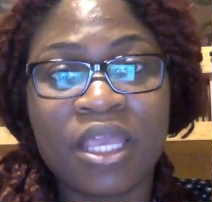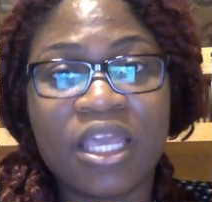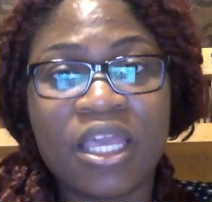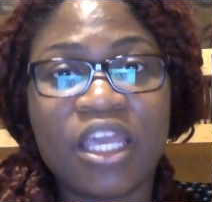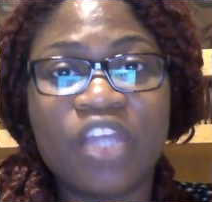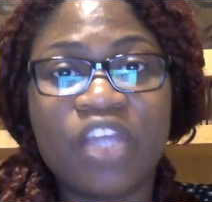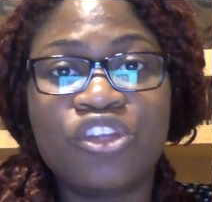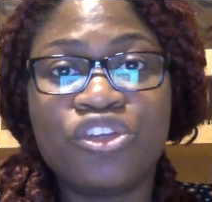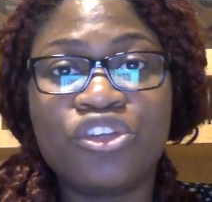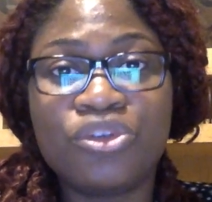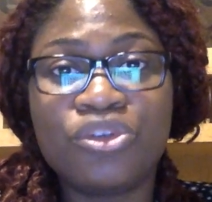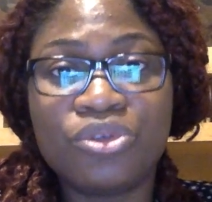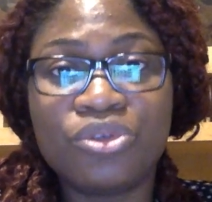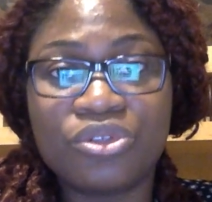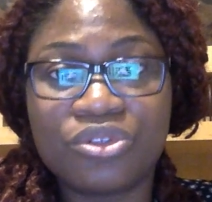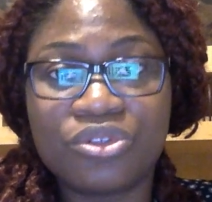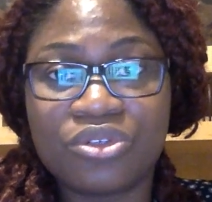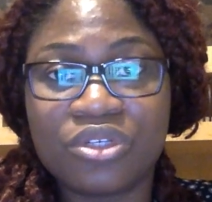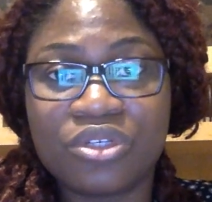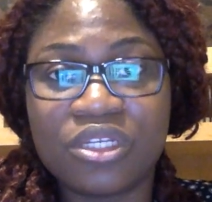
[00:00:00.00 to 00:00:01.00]
it
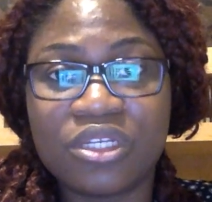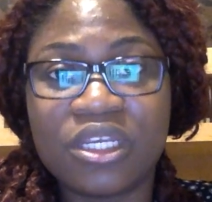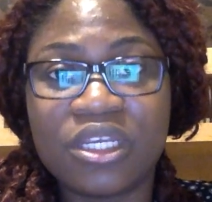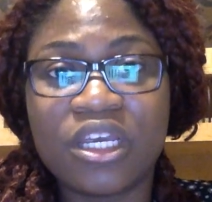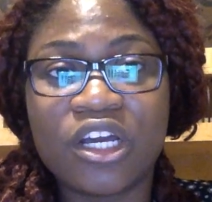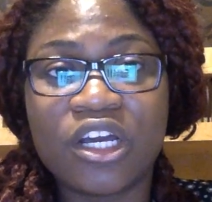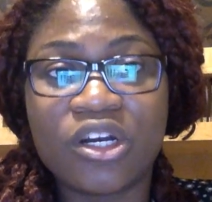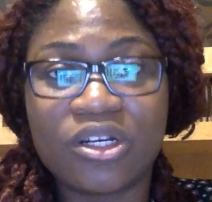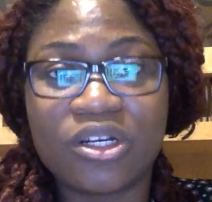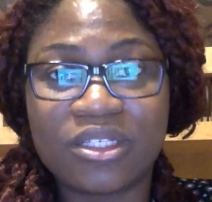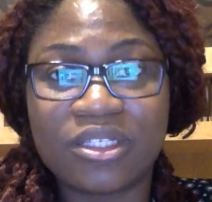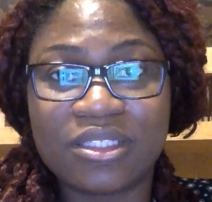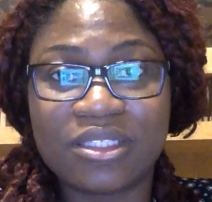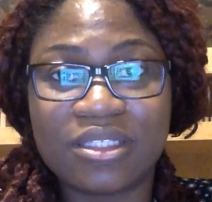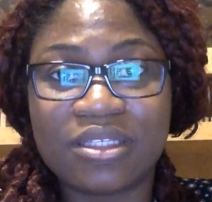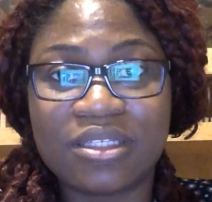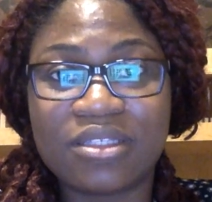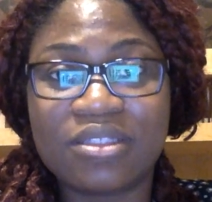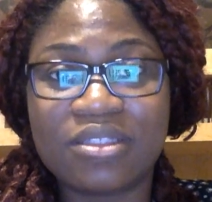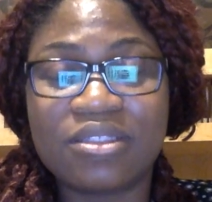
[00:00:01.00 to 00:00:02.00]
usually
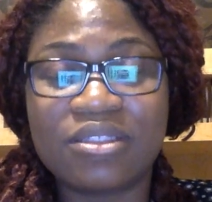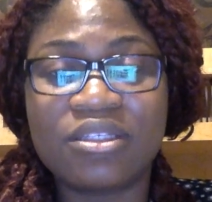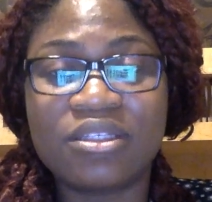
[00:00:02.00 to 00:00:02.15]
causes